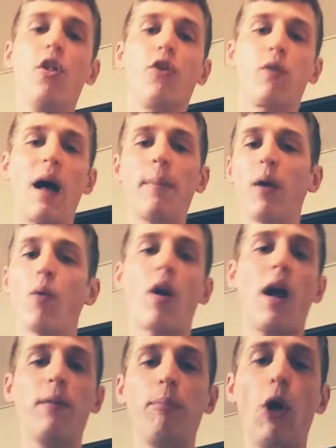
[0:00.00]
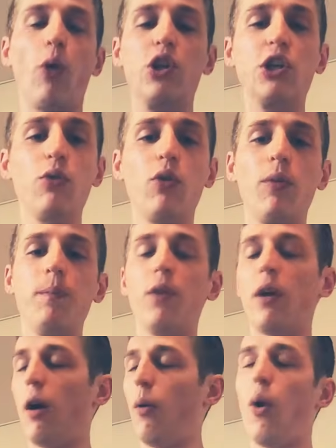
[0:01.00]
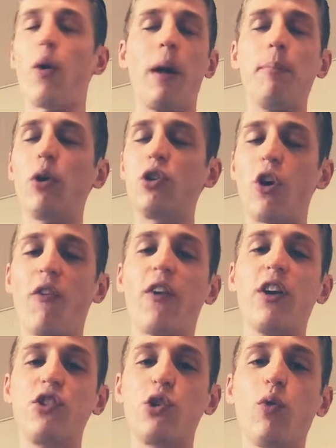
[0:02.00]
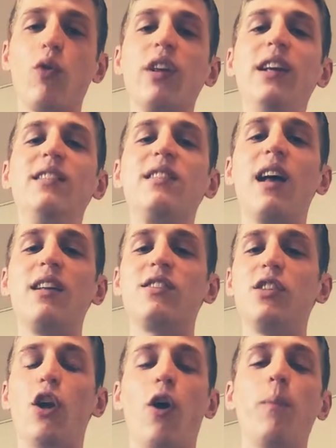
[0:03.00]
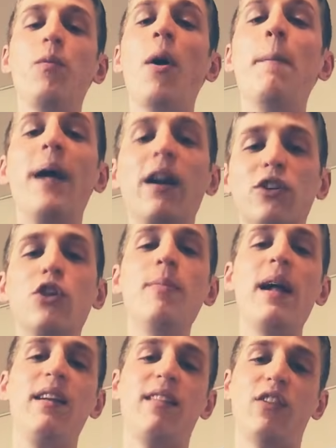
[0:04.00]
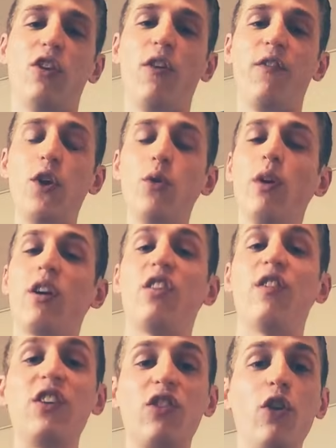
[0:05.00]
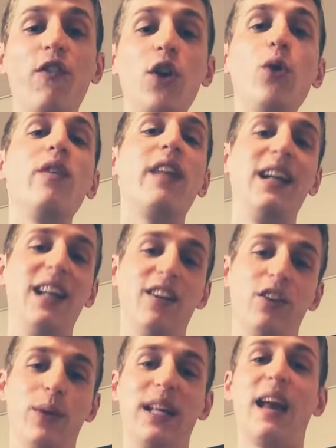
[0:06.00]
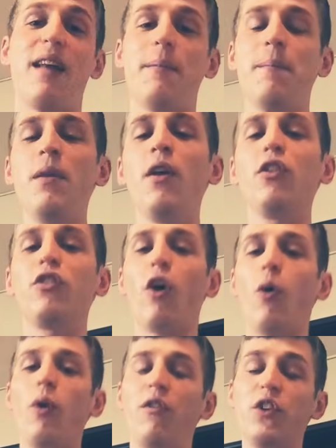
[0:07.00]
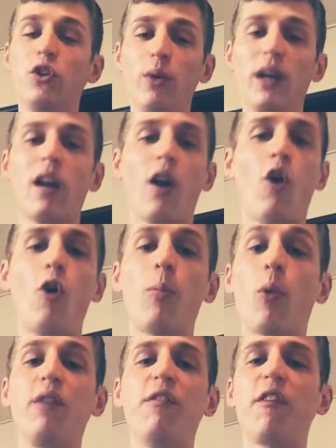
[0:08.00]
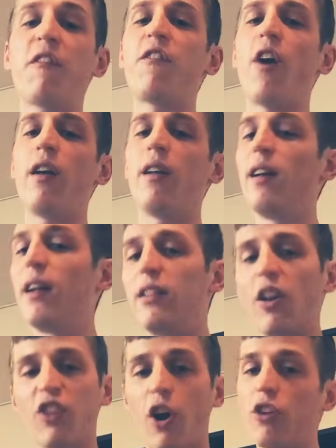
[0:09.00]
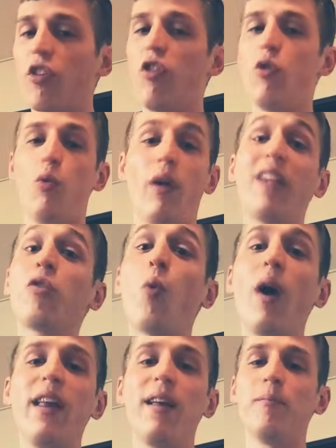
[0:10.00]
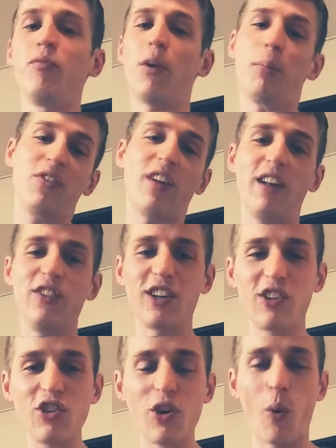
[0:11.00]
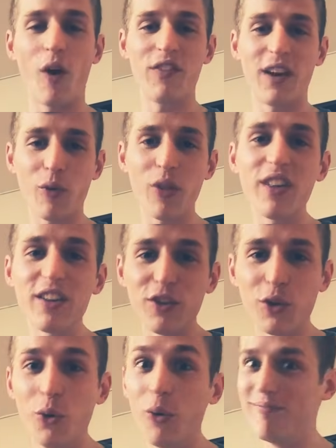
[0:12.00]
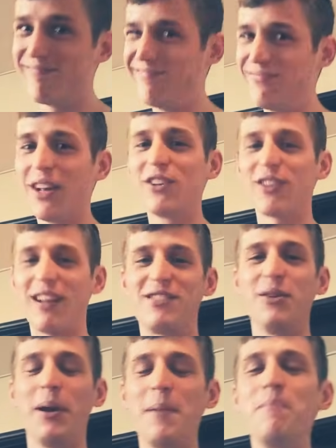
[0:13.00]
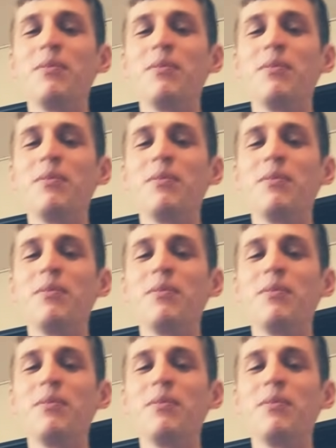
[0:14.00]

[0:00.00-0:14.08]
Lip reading: The rabbi where I blow shofar at shul, he says, better too many than too few, because if it's too few, they need to do it again. So if you're doing it at home or even for fun, it doesn't hurt to do like 20. Besides, you get to show off and everyone thinks you're cool. So let's do it.